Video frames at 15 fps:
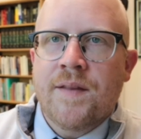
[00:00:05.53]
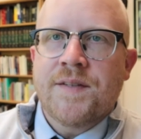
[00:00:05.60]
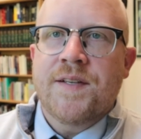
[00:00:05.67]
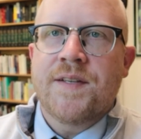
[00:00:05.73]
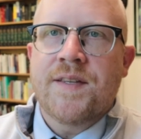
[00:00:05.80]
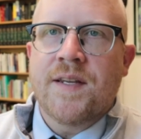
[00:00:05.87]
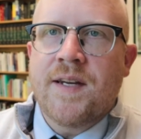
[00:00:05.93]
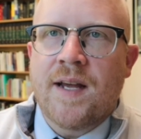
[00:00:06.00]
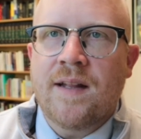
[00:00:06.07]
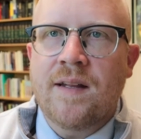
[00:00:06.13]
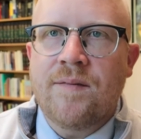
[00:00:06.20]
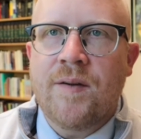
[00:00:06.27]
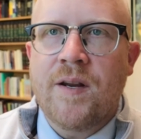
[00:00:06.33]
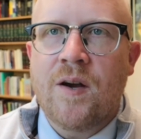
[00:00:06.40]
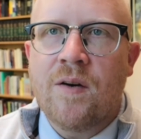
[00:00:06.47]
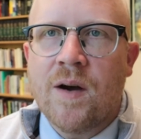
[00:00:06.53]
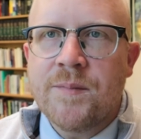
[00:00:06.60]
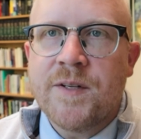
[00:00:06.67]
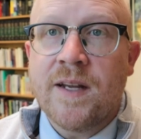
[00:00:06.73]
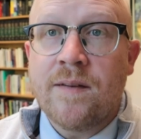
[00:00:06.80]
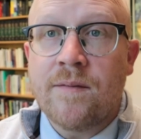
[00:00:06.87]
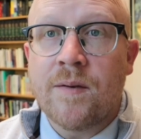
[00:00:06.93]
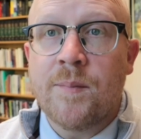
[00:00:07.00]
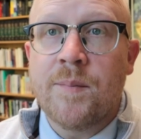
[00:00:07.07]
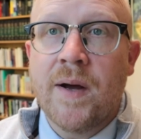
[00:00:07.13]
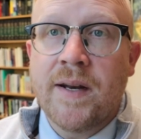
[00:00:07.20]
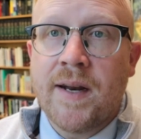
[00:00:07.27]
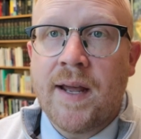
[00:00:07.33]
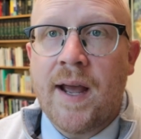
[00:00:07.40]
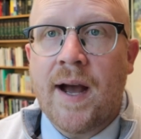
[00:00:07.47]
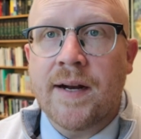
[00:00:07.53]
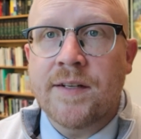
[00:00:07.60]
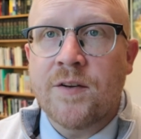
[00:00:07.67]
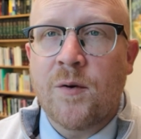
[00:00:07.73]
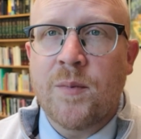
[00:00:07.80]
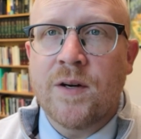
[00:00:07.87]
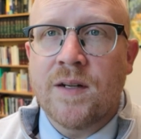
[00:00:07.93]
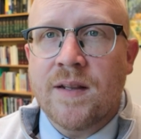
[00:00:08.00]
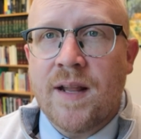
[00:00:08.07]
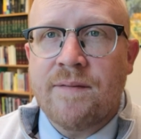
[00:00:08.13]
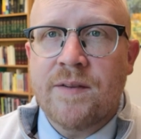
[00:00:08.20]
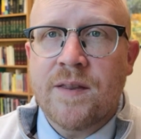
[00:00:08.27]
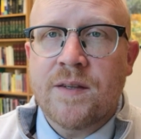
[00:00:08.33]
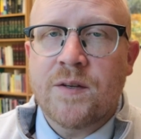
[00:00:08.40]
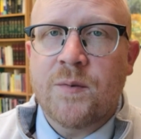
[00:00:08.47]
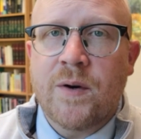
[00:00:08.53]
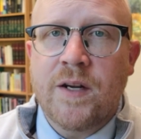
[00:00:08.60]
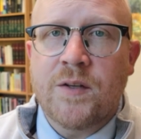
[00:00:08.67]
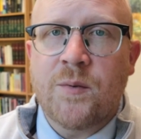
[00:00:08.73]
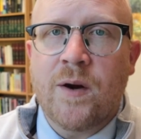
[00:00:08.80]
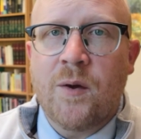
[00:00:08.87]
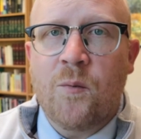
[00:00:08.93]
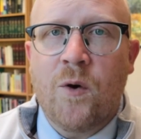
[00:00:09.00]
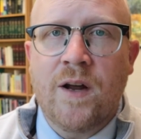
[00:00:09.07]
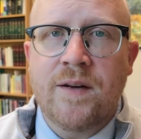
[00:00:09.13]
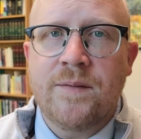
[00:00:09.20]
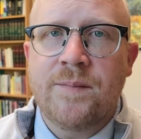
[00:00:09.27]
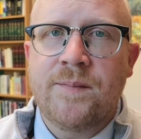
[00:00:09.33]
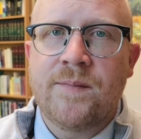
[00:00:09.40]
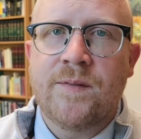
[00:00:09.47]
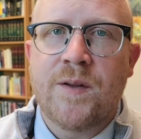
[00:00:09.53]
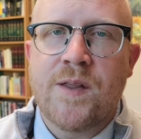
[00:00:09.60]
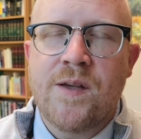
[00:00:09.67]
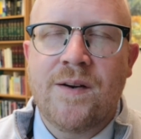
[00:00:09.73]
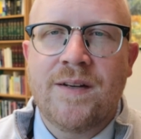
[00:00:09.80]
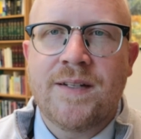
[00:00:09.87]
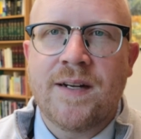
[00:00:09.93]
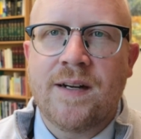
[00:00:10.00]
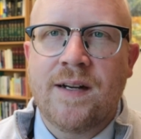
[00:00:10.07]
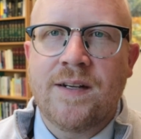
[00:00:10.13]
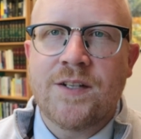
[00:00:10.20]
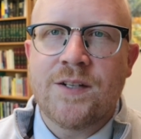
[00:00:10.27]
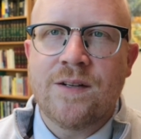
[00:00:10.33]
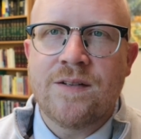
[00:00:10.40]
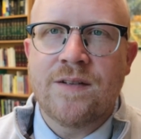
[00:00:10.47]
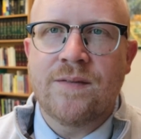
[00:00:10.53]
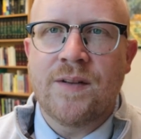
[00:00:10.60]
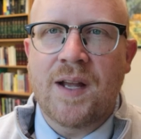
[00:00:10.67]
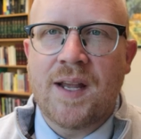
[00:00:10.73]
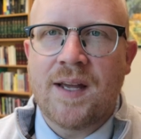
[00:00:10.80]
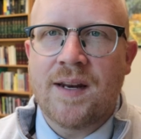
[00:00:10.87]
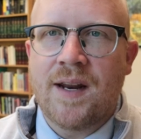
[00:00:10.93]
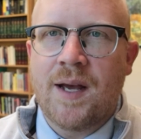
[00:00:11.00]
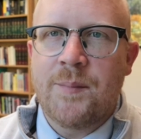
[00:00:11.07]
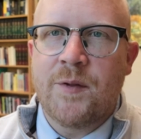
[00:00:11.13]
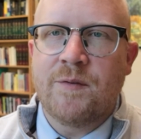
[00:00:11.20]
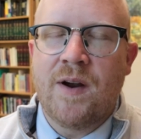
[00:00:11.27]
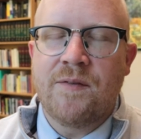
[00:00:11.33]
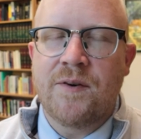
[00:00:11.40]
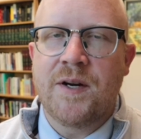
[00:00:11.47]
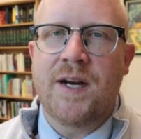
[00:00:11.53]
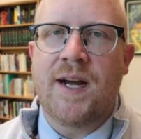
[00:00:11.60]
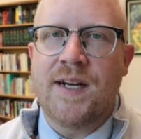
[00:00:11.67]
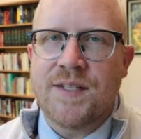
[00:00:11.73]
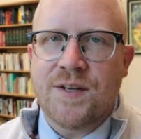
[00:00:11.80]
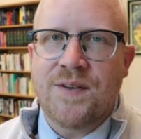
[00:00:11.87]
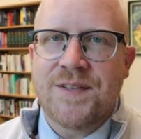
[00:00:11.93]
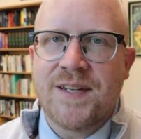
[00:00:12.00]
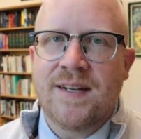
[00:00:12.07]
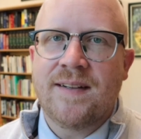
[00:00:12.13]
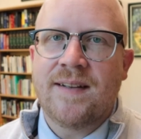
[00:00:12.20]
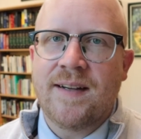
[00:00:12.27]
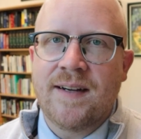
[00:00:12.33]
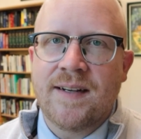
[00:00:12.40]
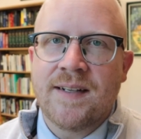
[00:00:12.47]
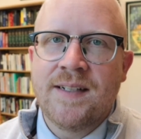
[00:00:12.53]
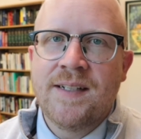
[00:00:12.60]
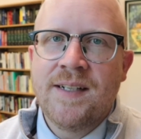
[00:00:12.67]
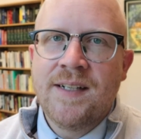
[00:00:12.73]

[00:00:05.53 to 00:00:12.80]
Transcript: This is the daily video update for Monday, October 11th, 2021. For the Unitarian Church of Lincoln, I'm the Reverend Oscar Sinclair.